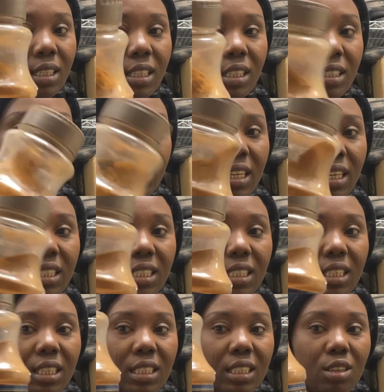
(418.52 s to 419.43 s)
As you can
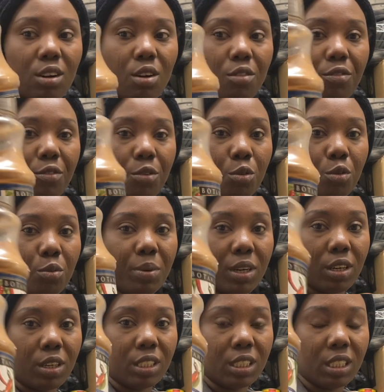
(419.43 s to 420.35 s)
see, it's not full
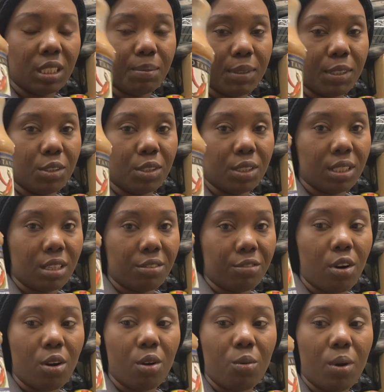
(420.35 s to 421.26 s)
because she's been using it
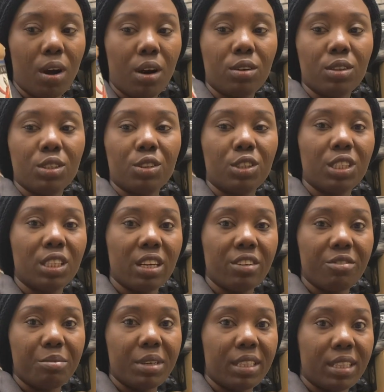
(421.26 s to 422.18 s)
for a while. So she
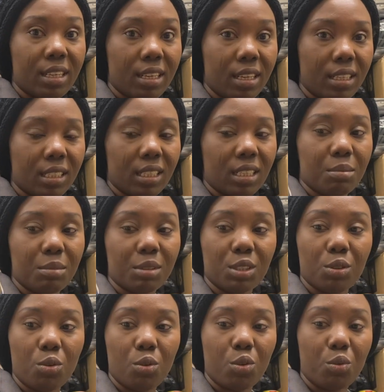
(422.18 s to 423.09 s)
gave me this and I'm
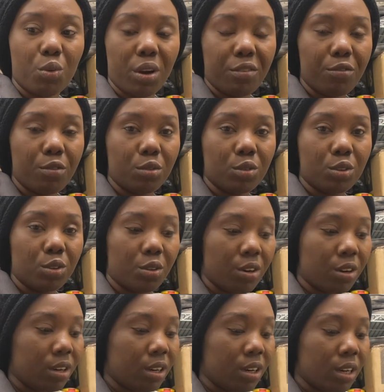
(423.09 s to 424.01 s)
so grateful to
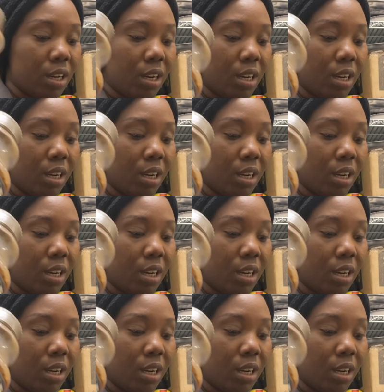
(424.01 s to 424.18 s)
her.